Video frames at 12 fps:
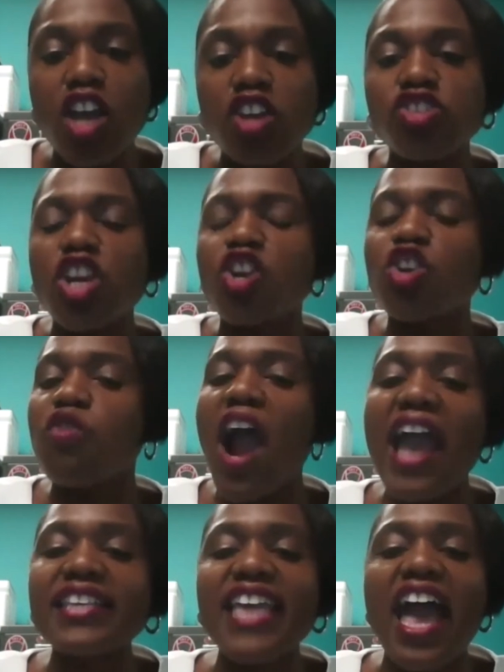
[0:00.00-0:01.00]
She
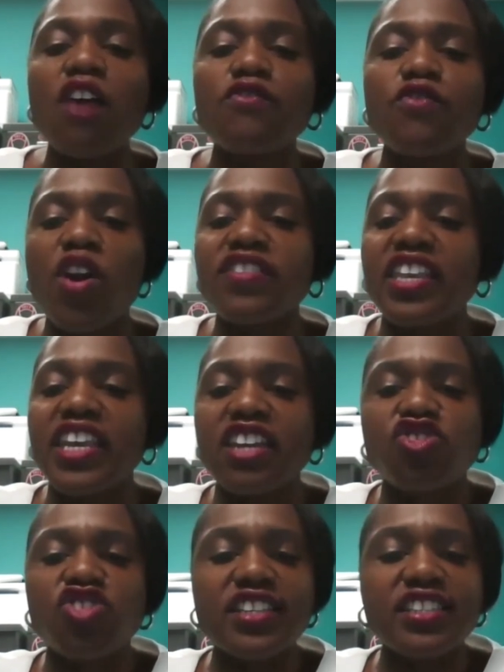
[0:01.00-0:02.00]
cries out, voicing
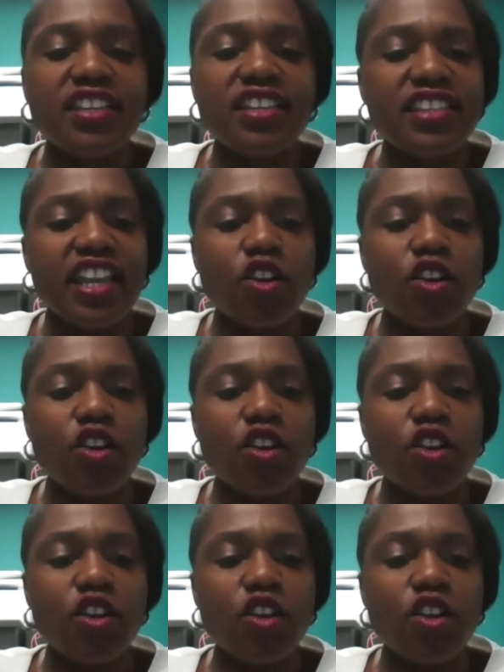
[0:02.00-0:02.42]
injustice and